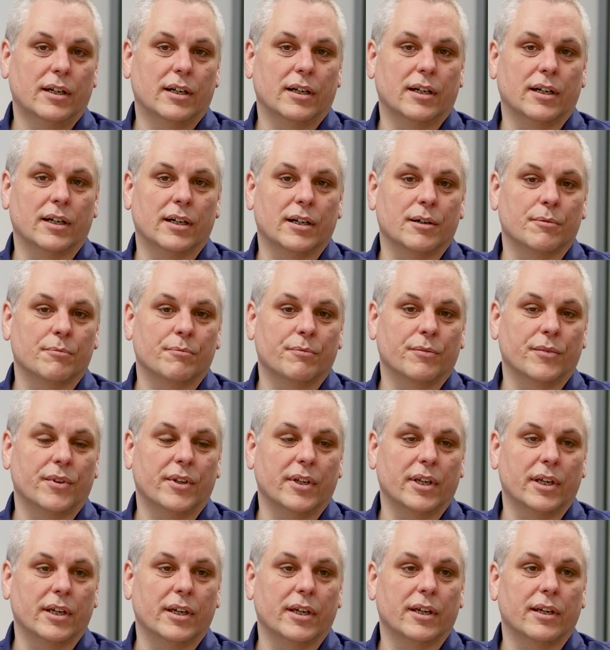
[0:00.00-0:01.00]

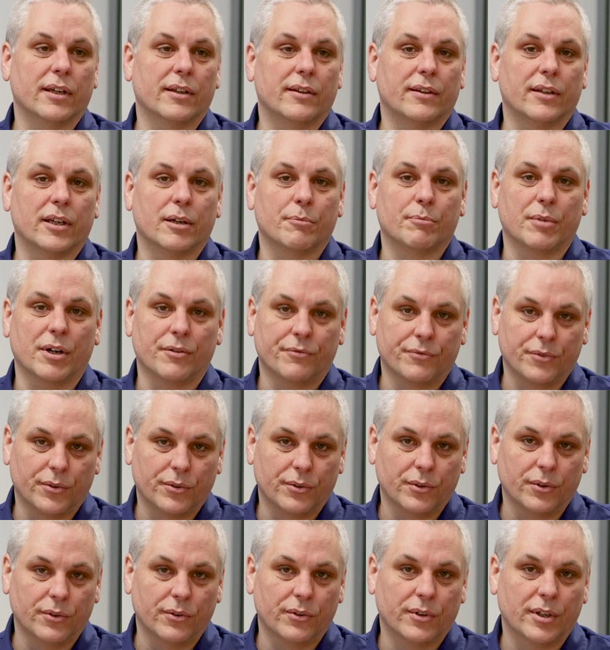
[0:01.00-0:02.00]
The buffer
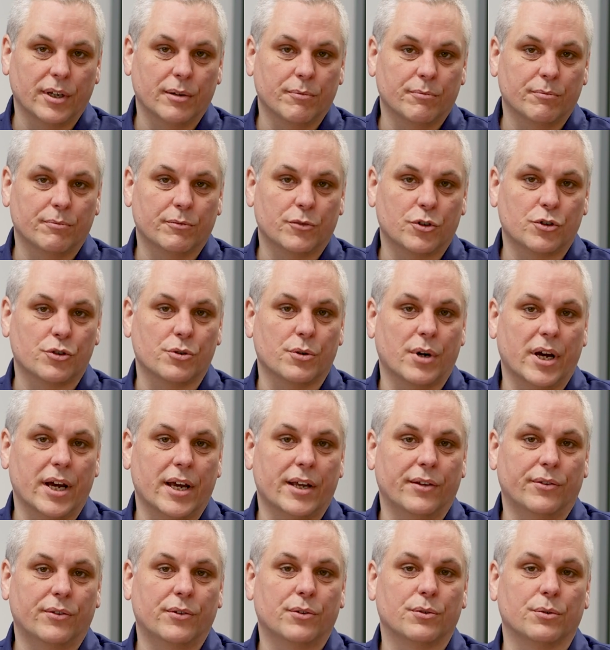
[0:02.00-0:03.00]
system
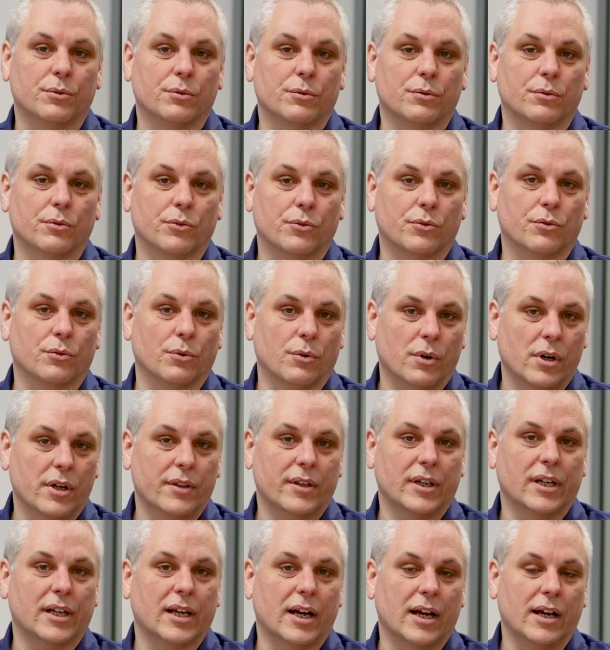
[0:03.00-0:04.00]
tries to store
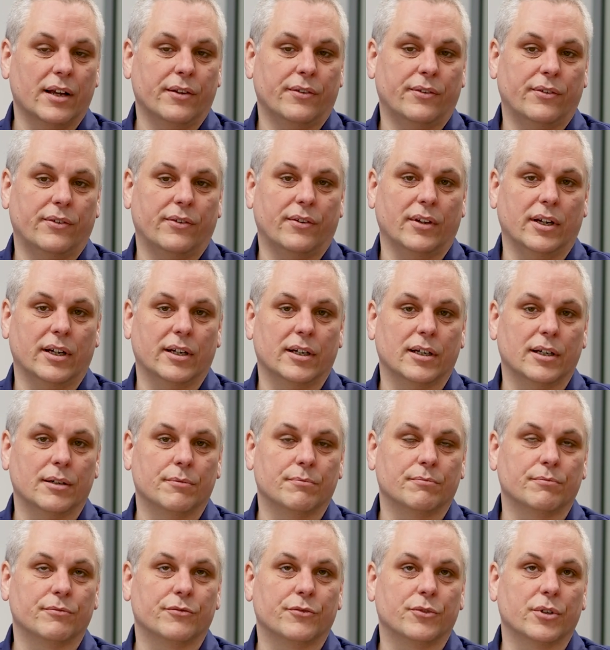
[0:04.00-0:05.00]
the glass.
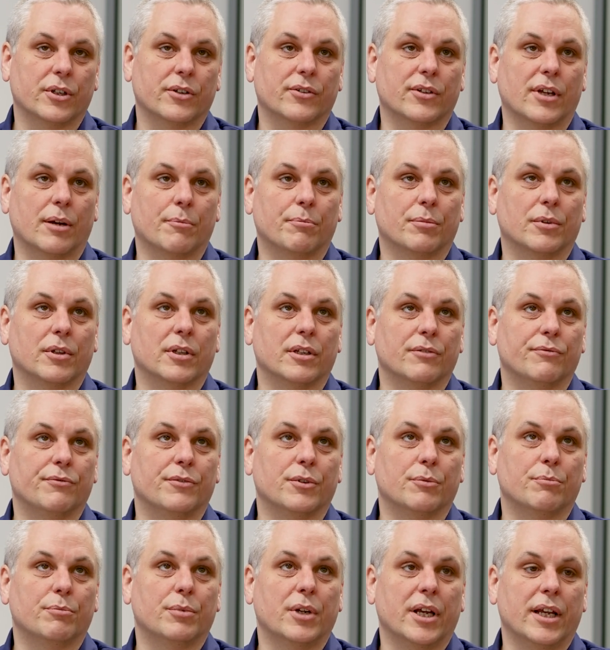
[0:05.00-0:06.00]
For example,
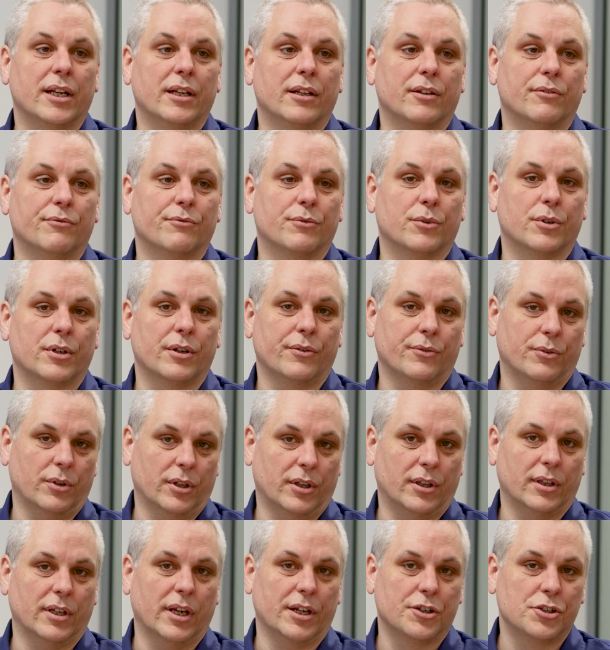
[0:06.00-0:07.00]
if you plan it for a
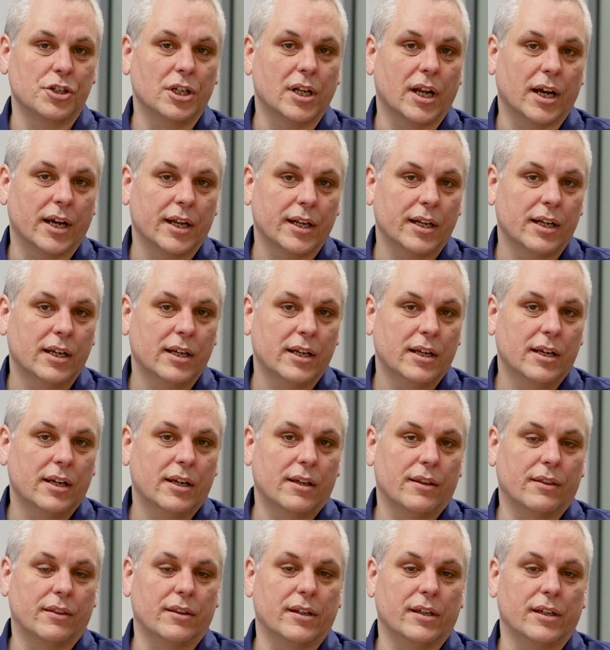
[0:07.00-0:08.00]
certain IG line,
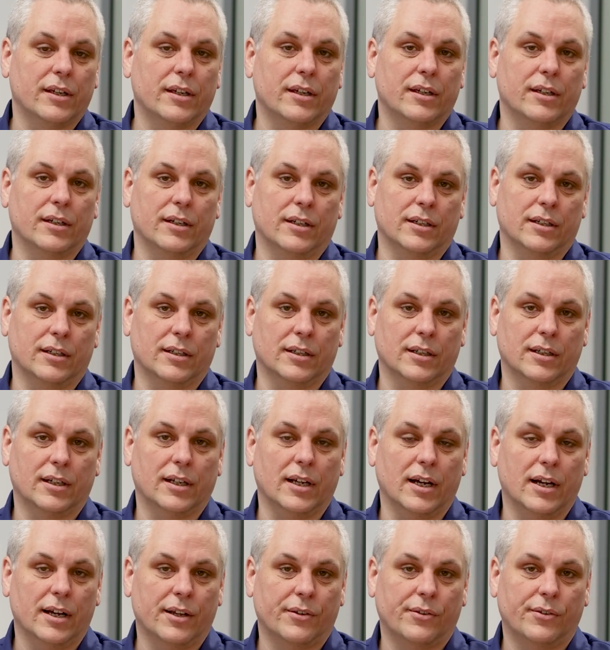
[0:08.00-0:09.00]
the
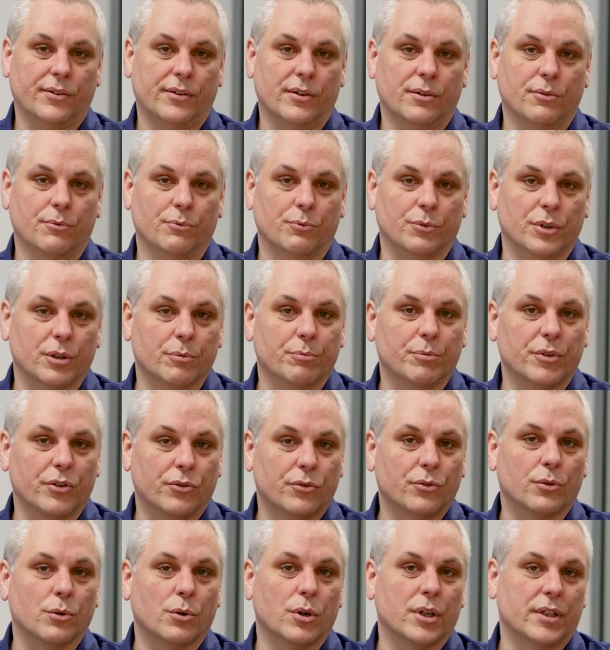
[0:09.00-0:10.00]
glass will be
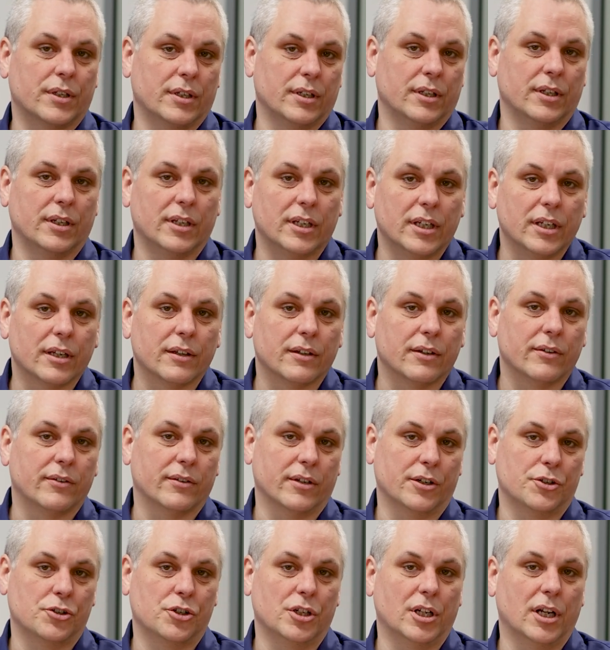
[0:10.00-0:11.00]
stored near
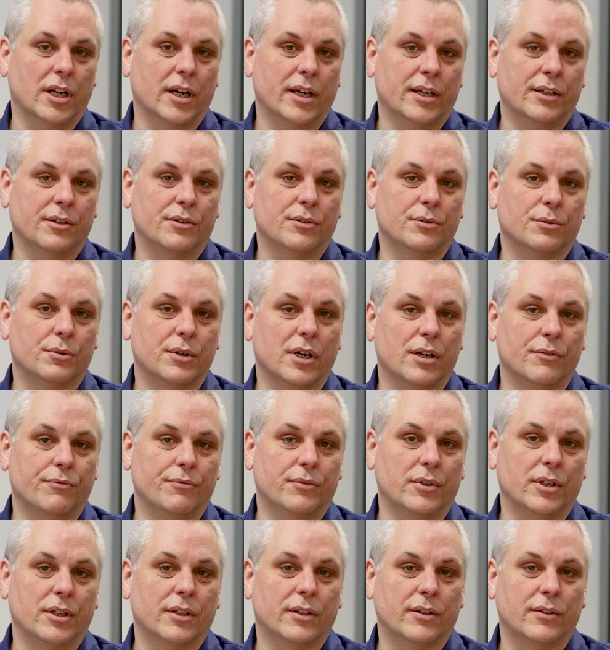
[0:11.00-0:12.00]
this IG line to
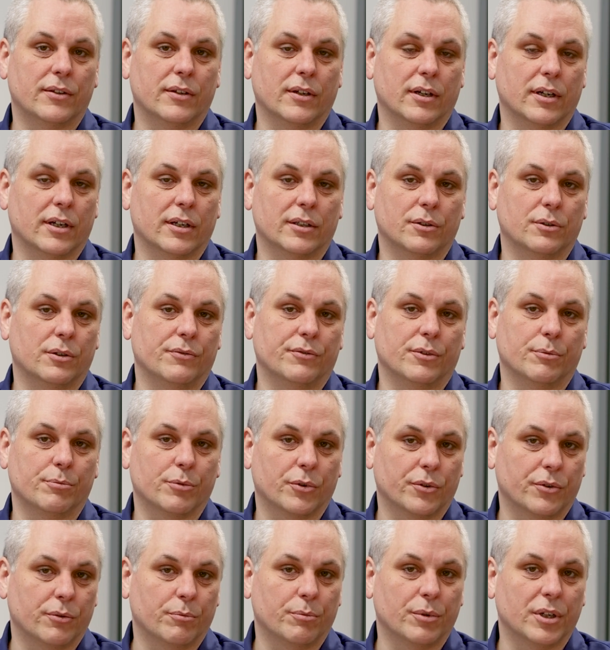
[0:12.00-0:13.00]
have the
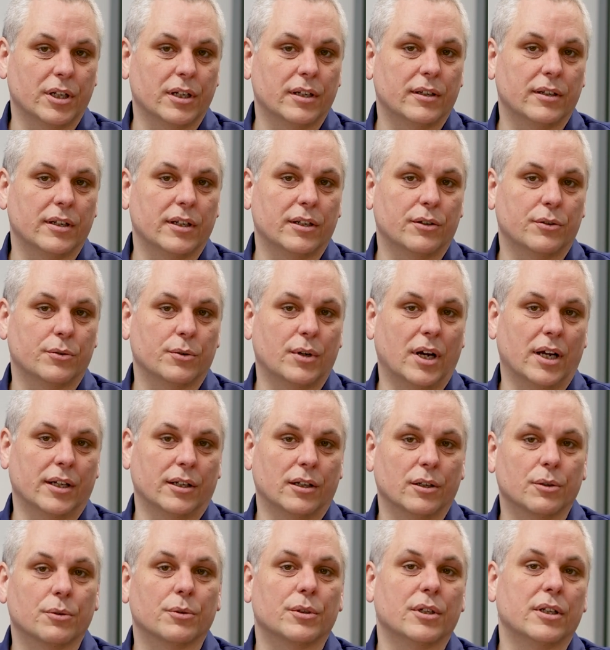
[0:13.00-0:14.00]
possibility to
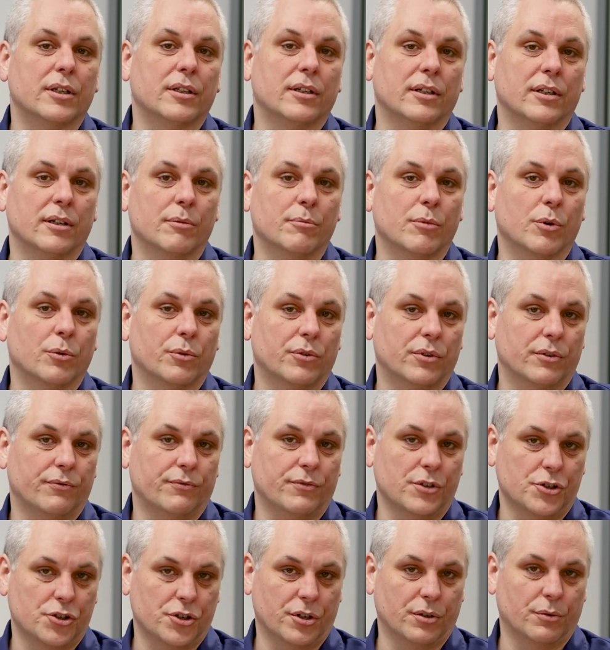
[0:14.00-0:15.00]
unload it in a most
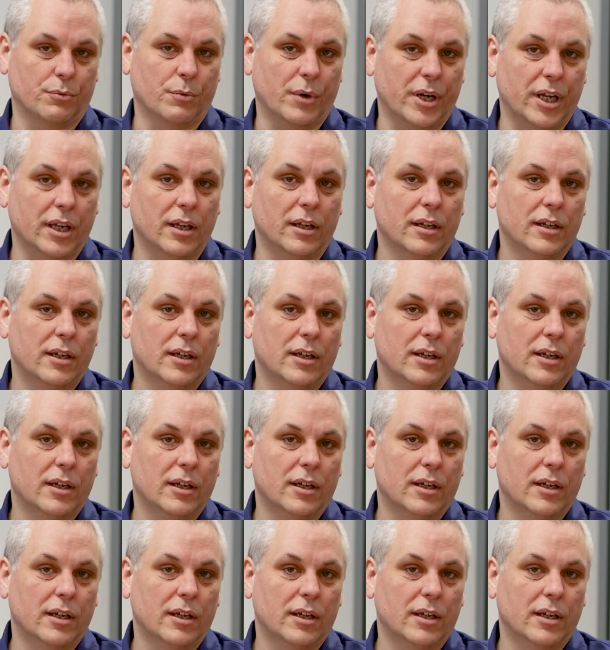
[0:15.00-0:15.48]
efficient way.